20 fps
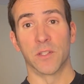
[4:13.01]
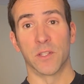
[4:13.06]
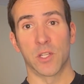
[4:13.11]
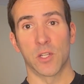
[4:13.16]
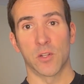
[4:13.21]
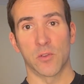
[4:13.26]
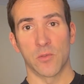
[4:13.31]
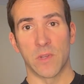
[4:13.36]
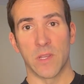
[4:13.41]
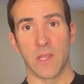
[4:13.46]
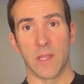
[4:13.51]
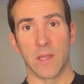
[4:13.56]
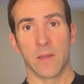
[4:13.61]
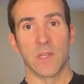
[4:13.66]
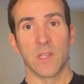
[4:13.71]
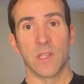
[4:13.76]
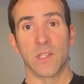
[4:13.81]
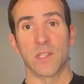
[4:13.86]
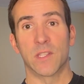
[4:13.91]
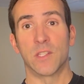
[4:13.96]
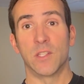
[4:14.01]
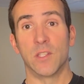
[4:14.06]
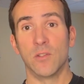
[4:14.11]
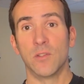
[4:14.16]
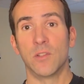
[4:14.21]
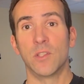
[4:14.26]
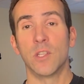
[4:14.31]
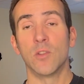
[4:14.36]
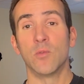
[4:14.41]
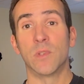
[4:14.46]
treat is due
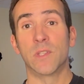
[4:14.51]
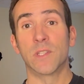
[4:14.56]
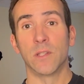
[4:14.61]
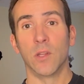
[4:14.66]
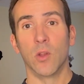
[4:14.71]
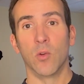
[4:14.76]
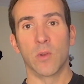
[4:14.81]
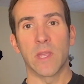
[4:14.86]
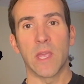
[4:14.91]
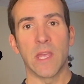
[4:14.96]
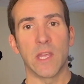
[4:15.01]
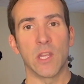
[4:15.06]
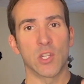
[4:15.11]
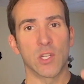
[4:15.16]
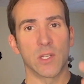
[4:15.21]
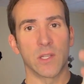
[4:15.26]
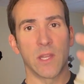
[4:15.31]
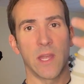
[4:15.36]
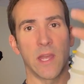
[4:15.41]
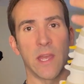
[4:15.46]
to its location.